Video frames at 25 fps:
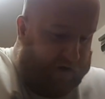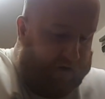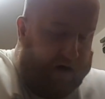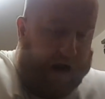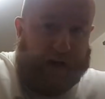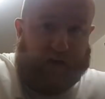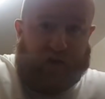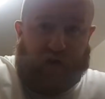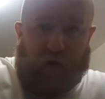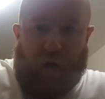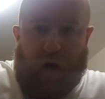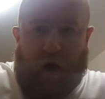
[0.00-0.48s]

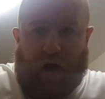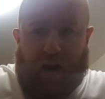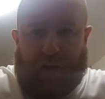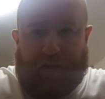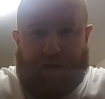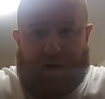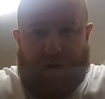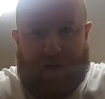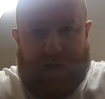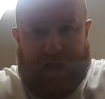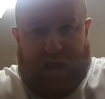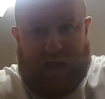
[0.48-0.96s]
Right, so all
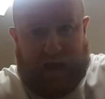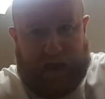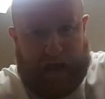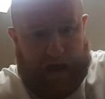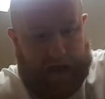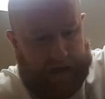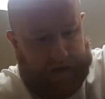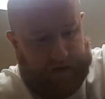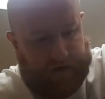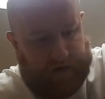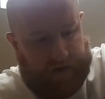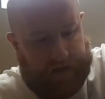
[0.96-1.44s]
I'm doing here,
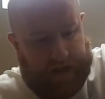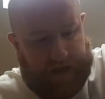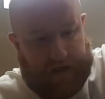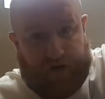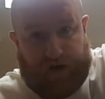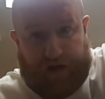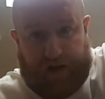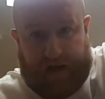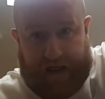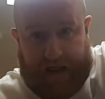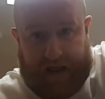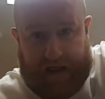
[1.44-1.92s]
guys,
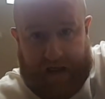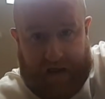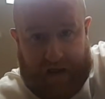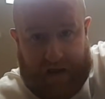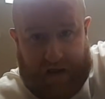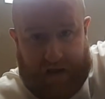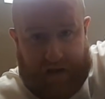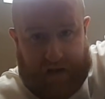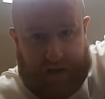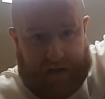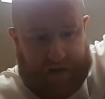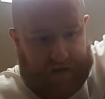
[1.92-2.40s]
literally, you
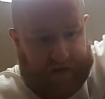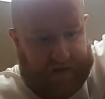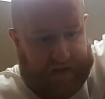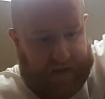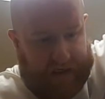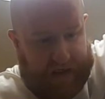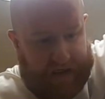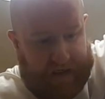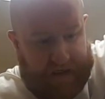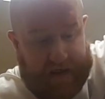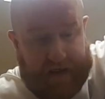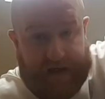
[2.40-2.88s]
can
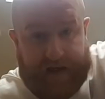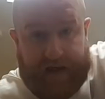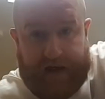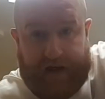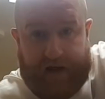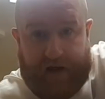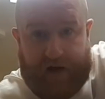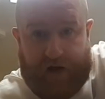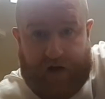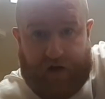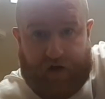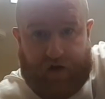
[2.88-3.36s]
see,
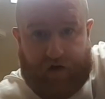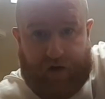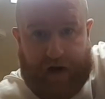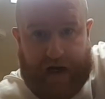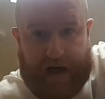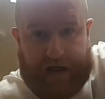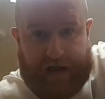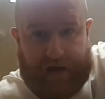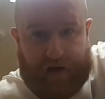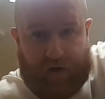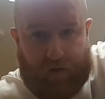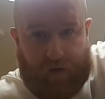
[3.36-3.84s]

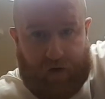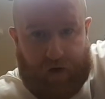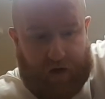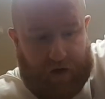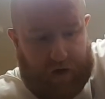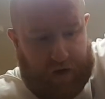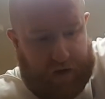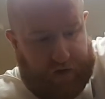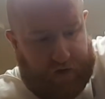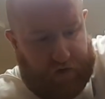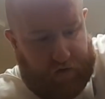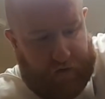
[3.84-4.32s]
draining the
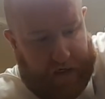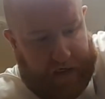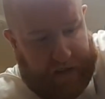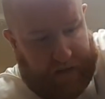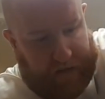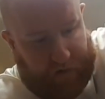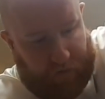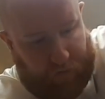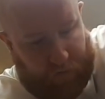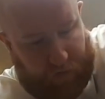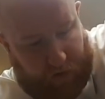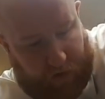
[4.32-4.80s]
water,
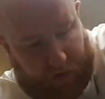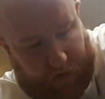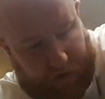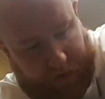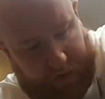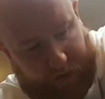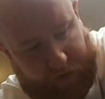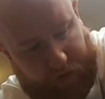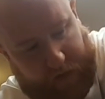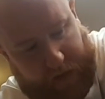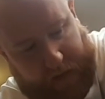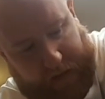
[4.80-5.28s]
draining the
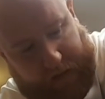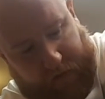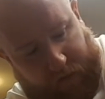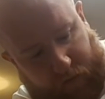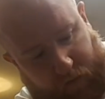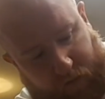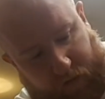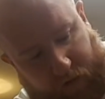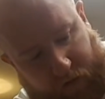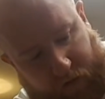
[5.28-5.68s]
water, draining the